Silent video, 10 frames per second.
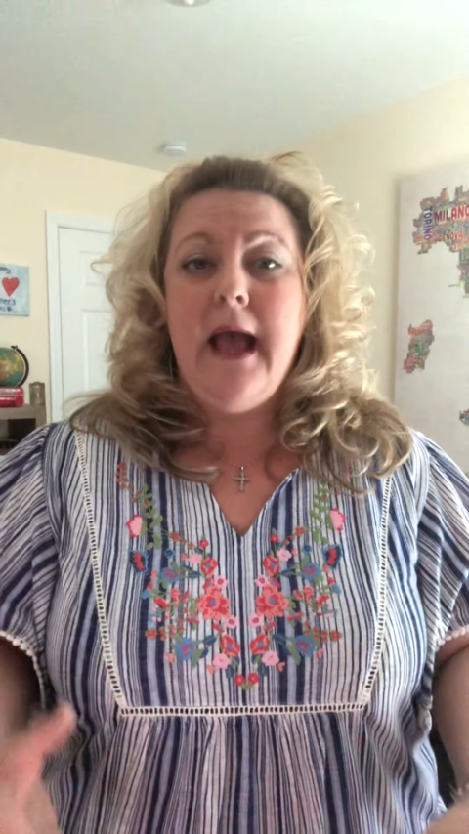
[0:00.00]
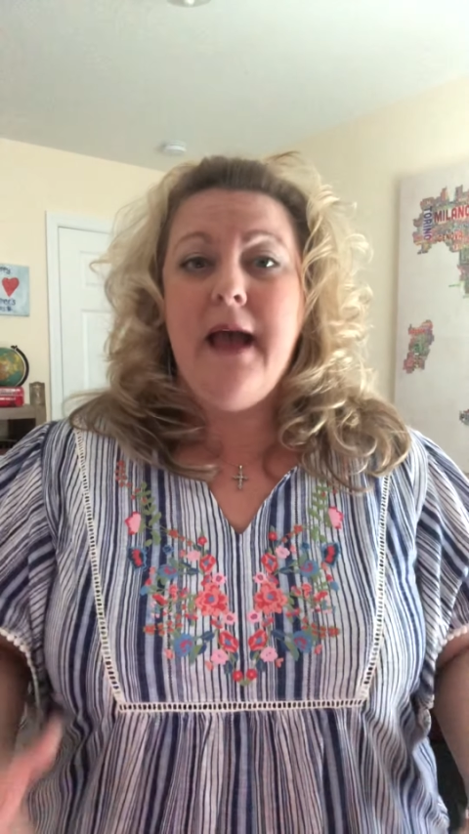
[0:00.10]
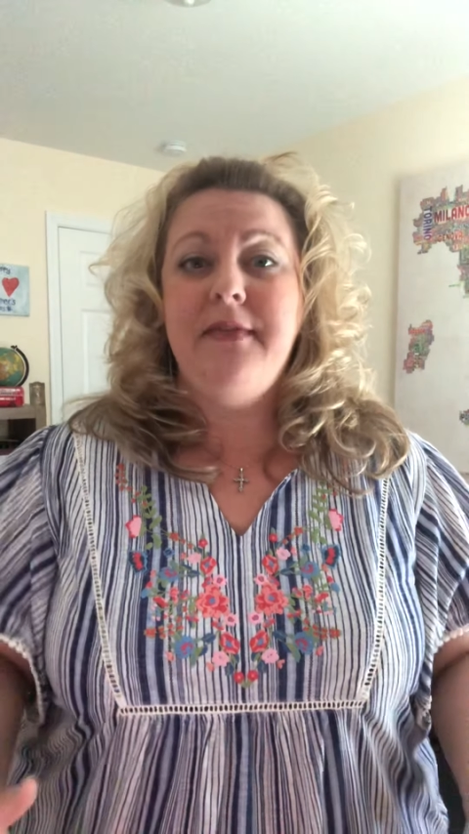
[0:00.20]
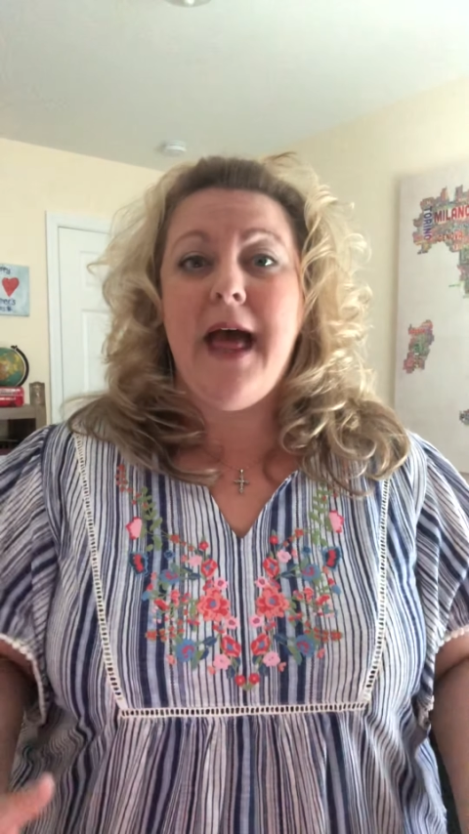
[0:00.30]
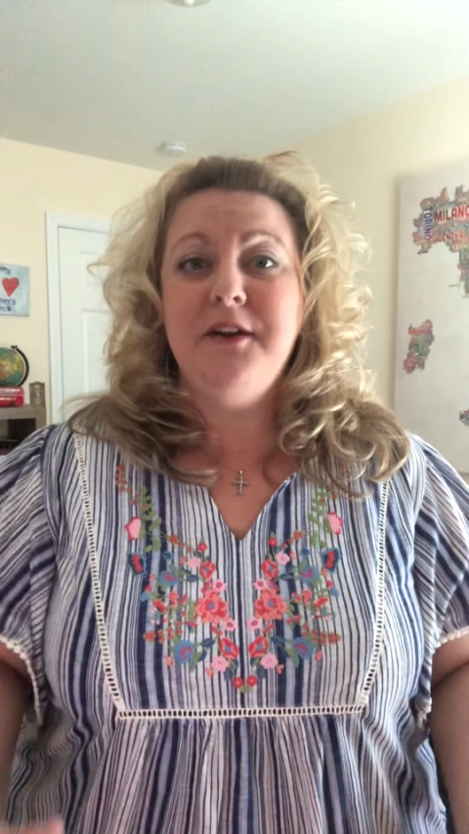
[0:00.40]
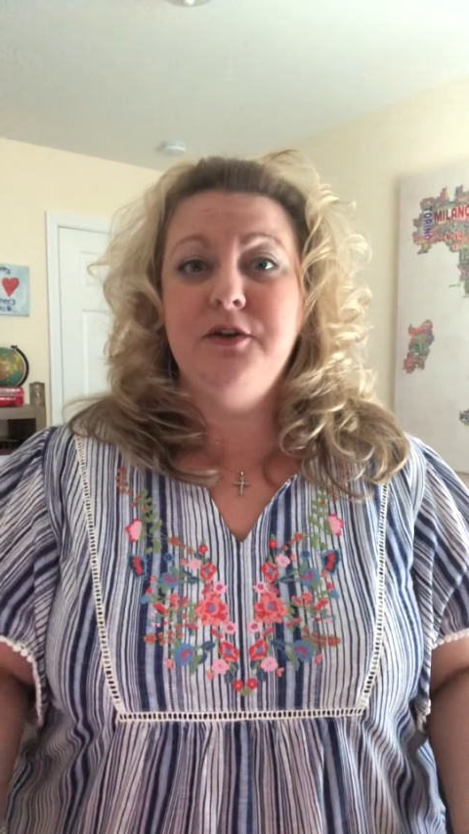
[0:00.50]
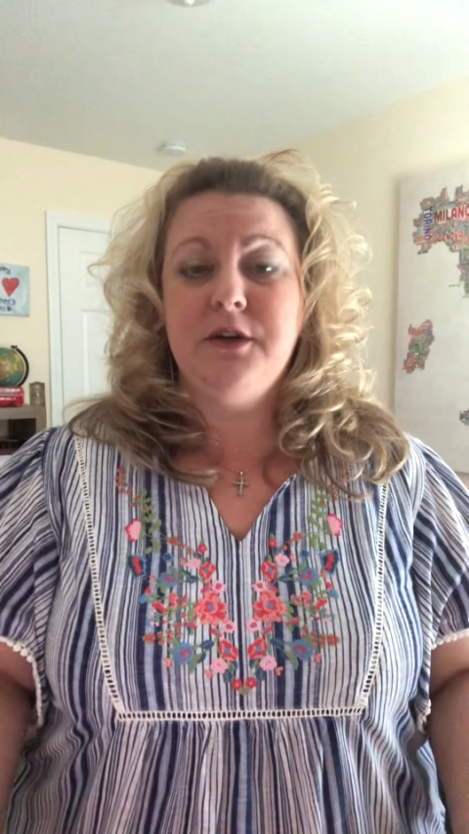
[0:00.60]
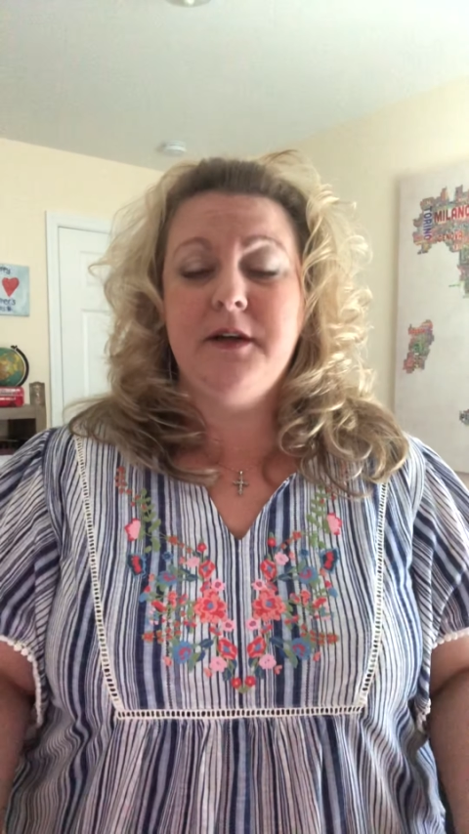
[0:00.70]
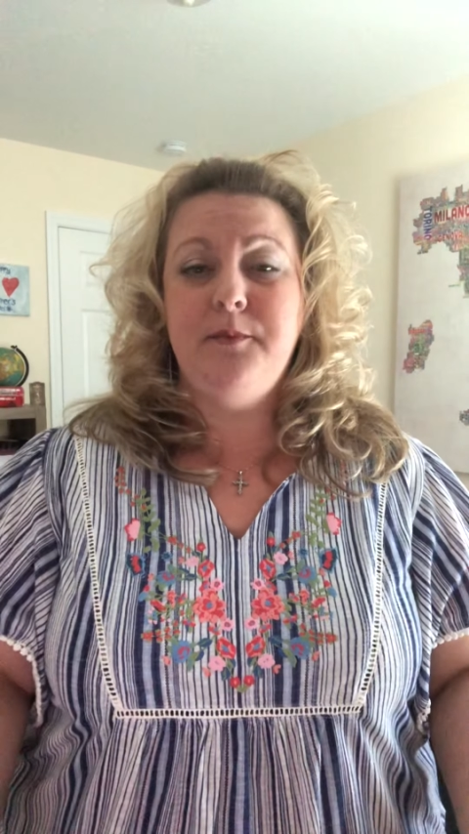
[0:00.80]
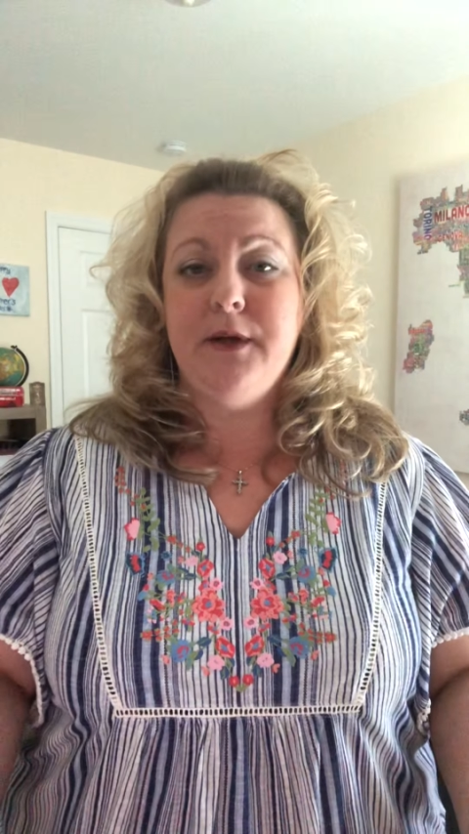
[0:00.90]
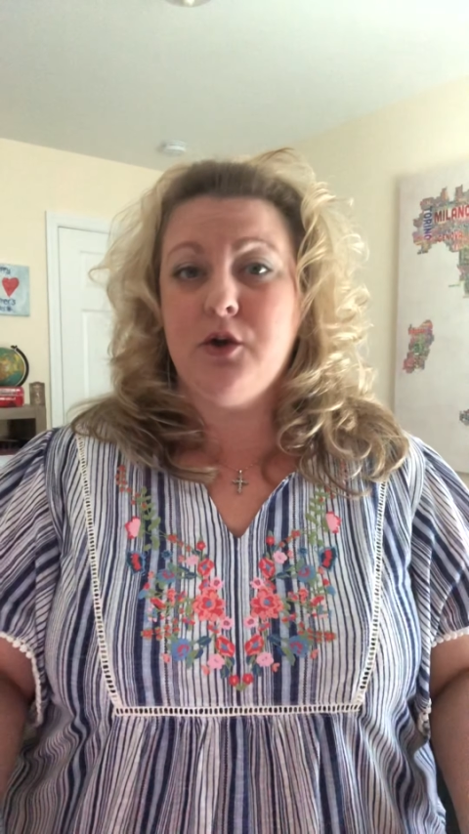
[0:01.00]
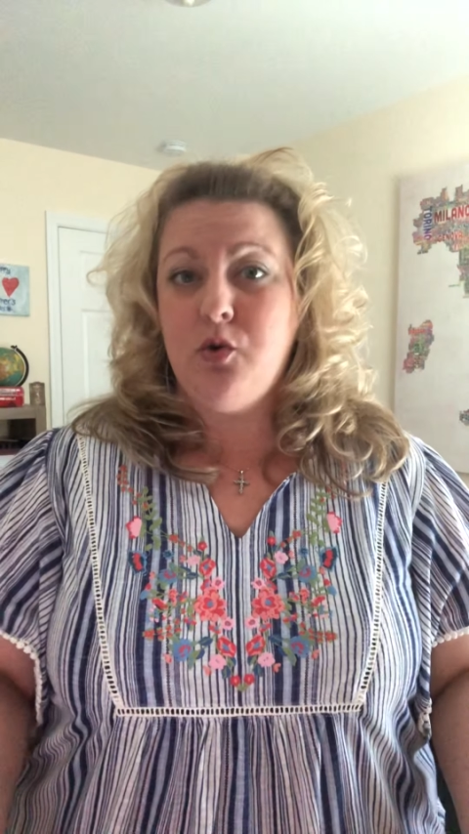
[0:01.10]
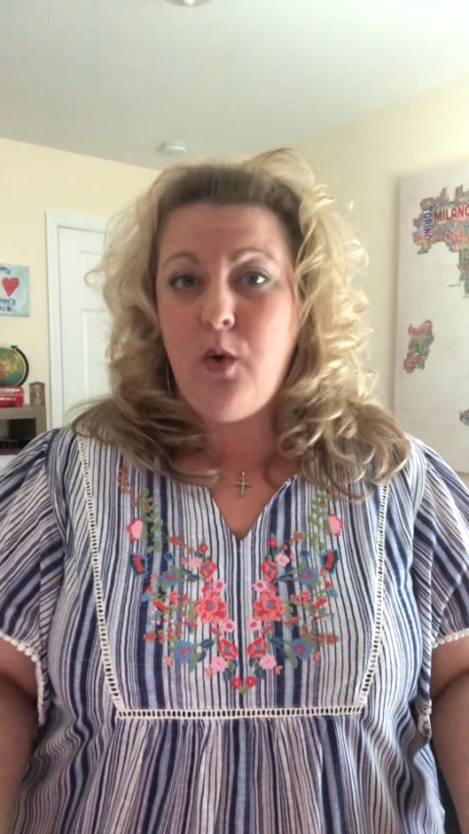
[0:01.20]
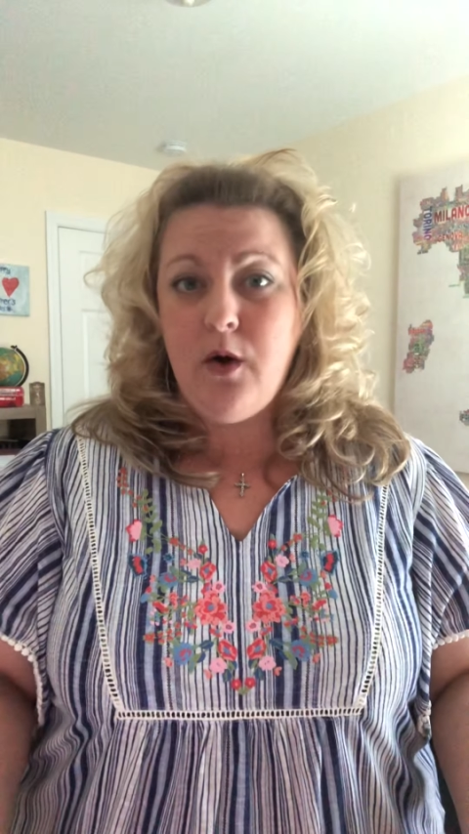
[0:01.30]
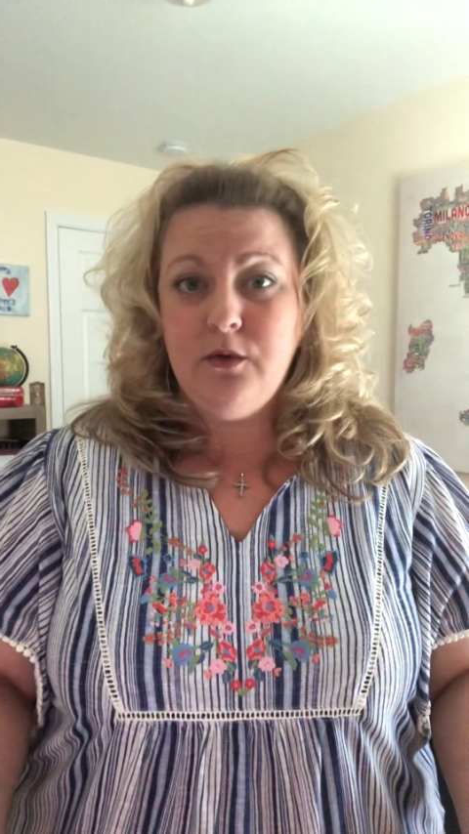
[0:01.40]
And that hook can be a
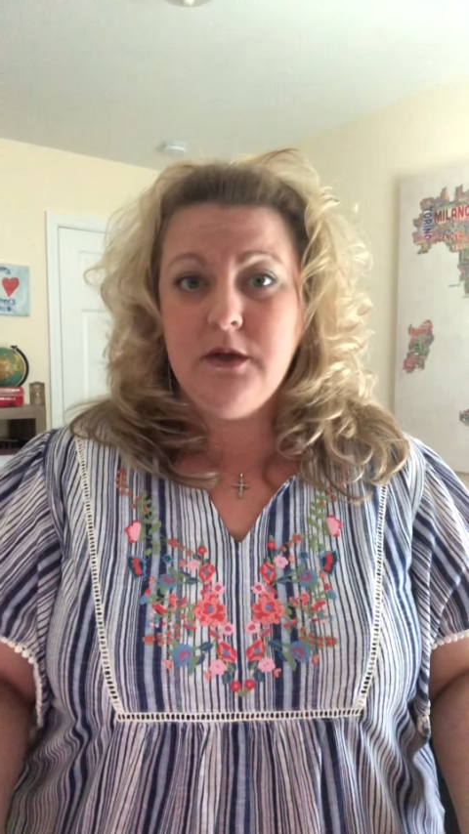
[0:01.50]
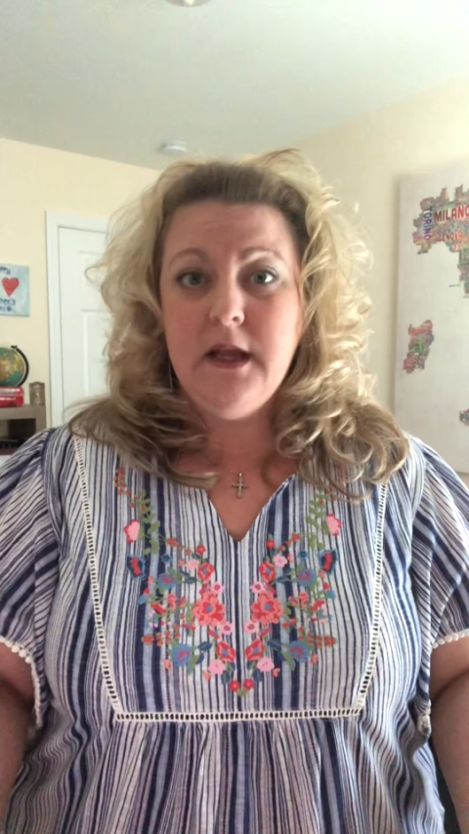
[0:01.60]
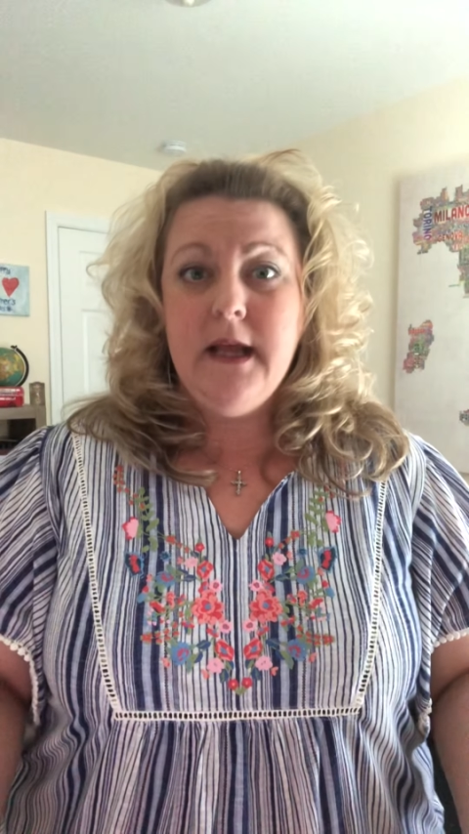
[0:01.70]
quote,